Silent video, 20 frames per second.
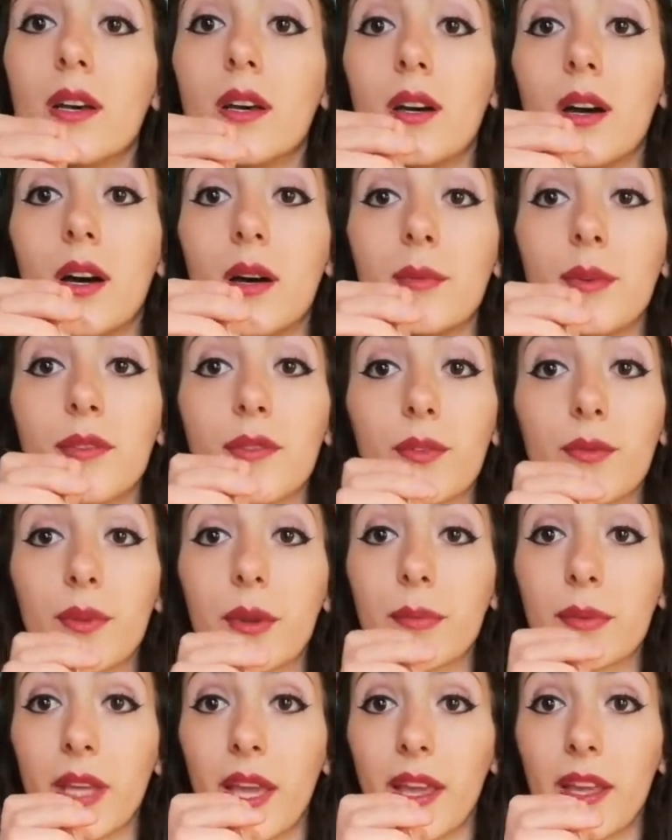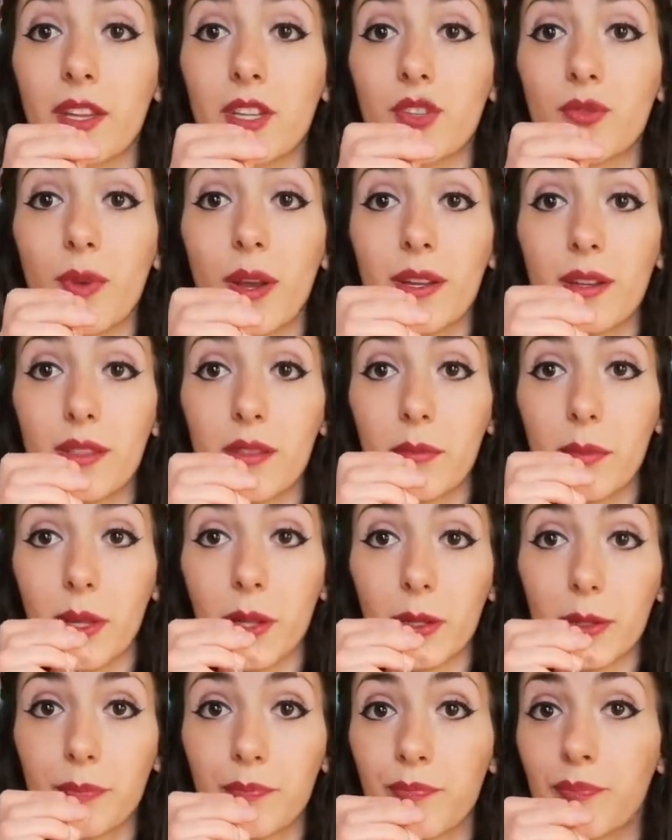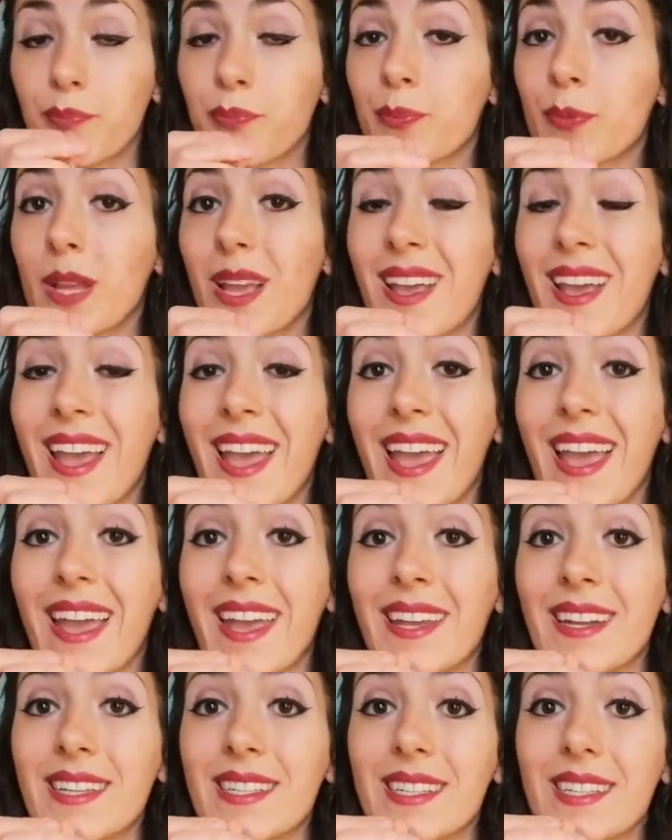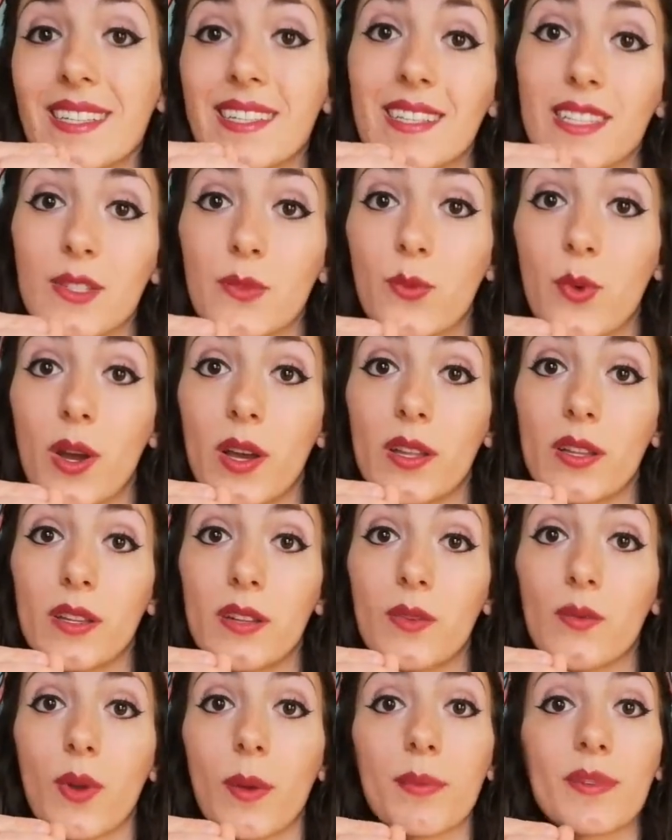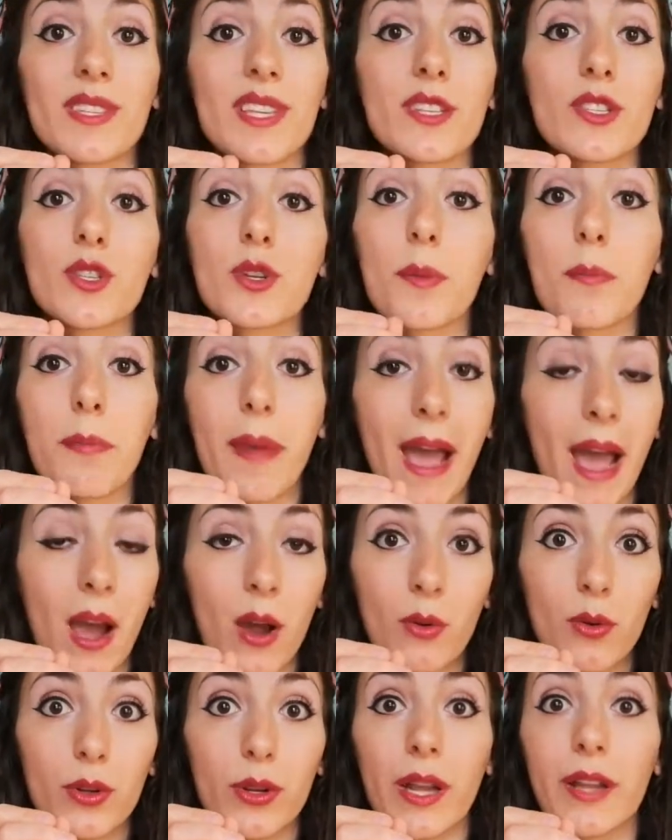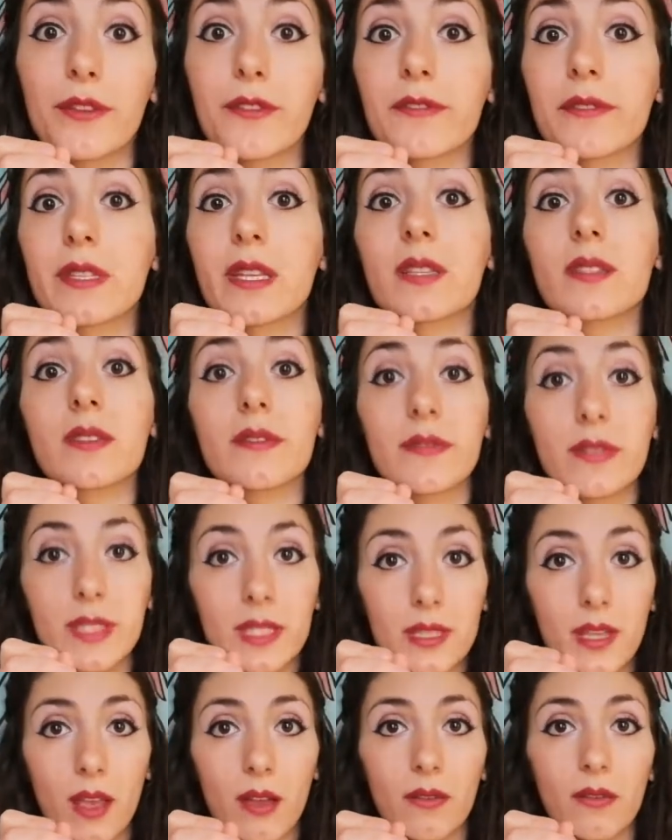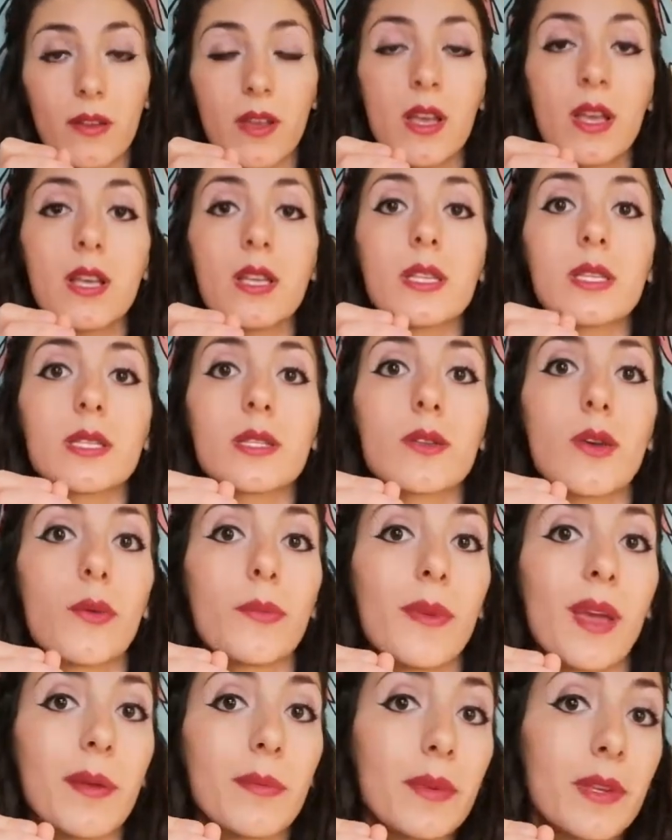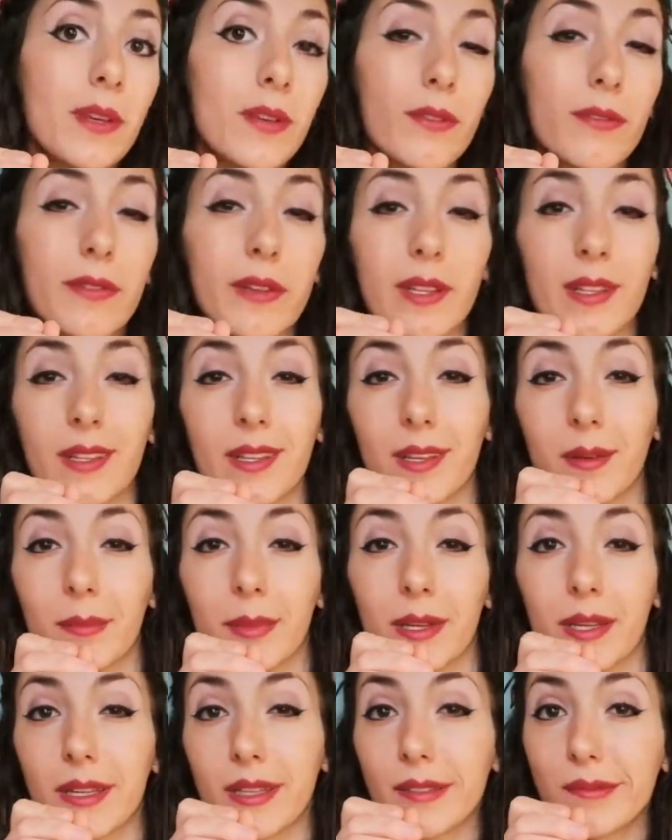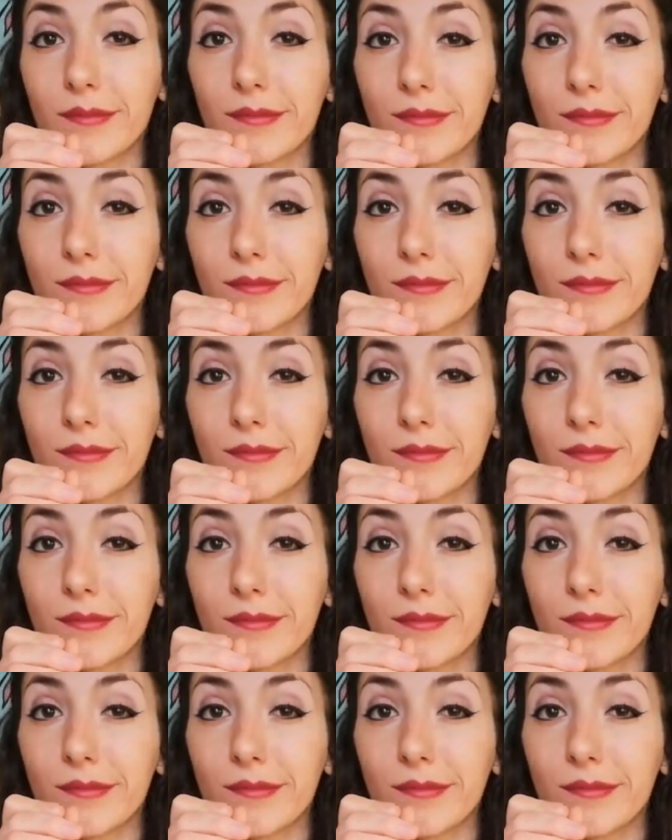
above the rib cage, right in the middle. And this one represents your power and your sense of self. So maybe you're feeling a bit,